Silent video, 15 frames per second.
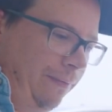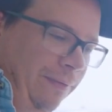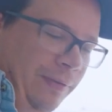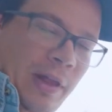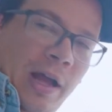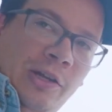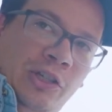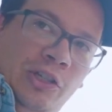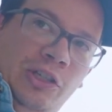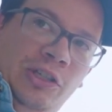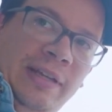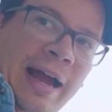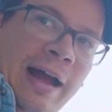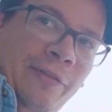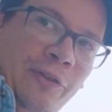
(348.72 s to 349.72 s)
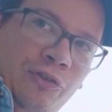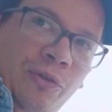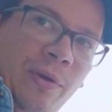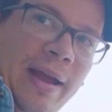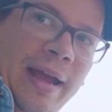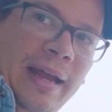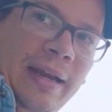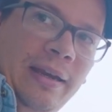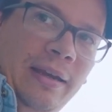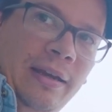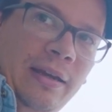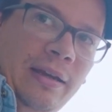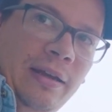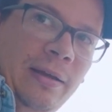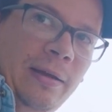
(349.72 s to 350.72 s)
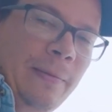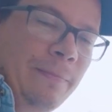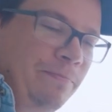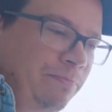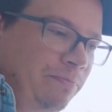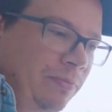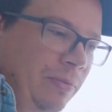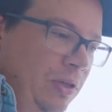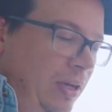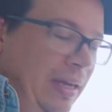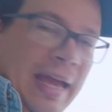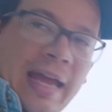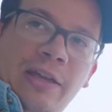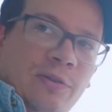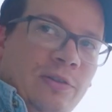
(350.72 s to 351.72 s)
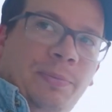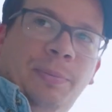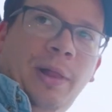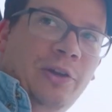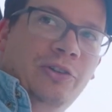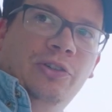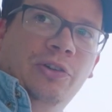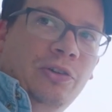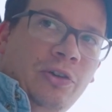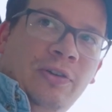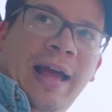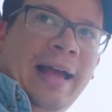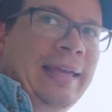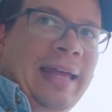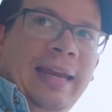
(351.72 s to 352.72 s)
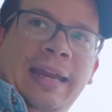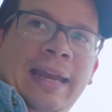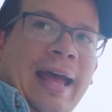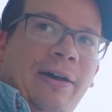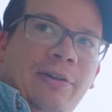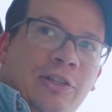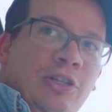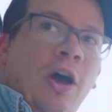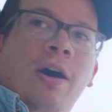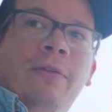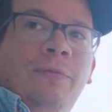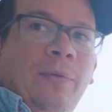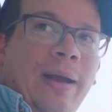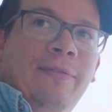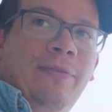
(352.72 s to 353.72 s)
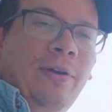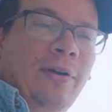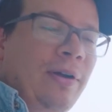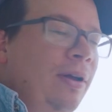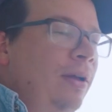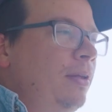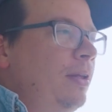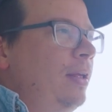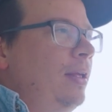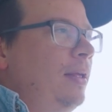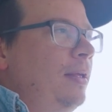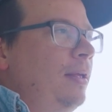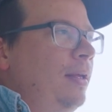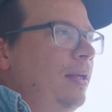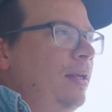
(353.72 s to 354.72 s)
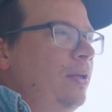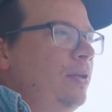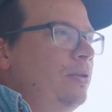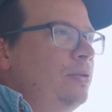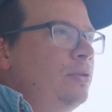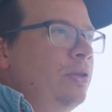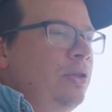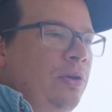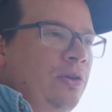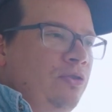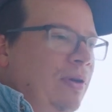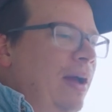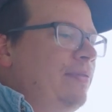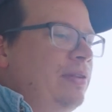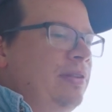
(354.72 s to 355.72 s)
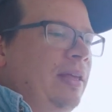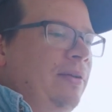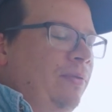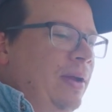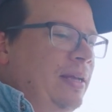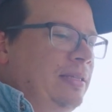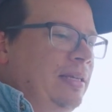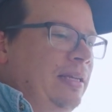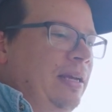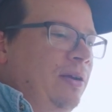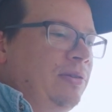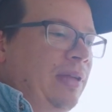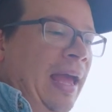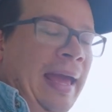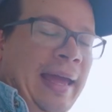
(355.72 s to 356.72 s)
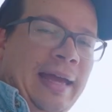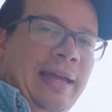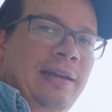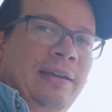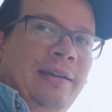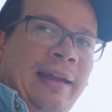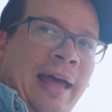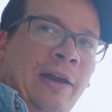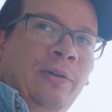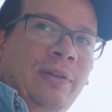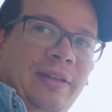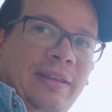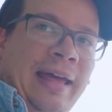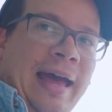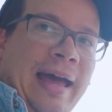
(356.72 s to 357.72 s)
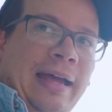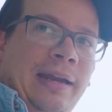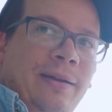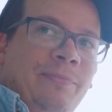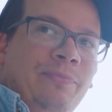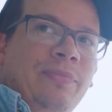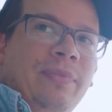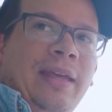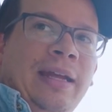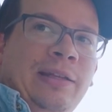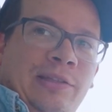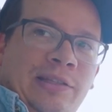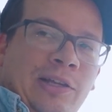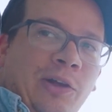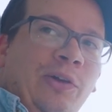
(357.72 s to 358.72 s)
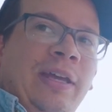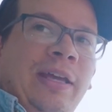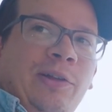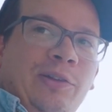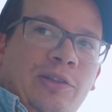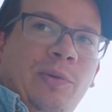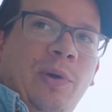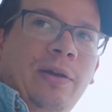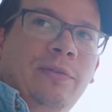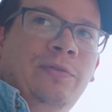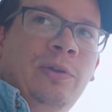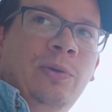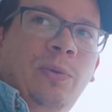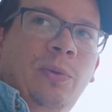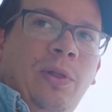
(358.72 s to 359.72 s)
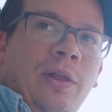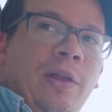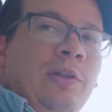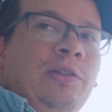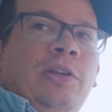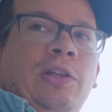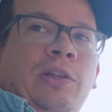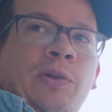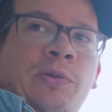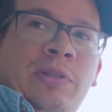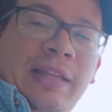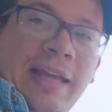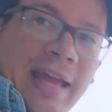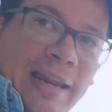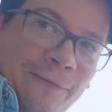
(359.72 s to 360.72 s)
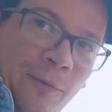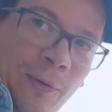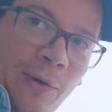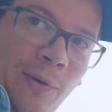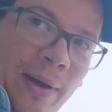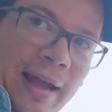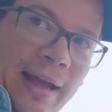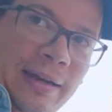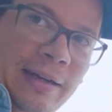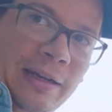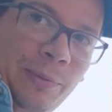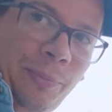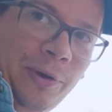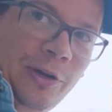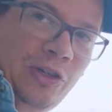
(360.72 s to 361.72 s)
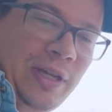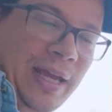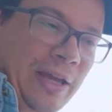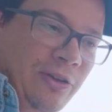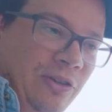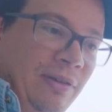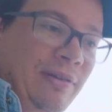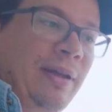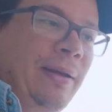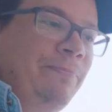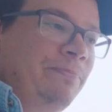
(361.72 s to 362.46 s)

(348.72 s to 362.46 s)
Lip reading: flushed down the drain. You can't use a plunger. You're not getting it out. It's gone forever. So that you can drive this thing for 18 years. And not only that, it still kills you on fuel. So you lose the 84 grand in depreciation,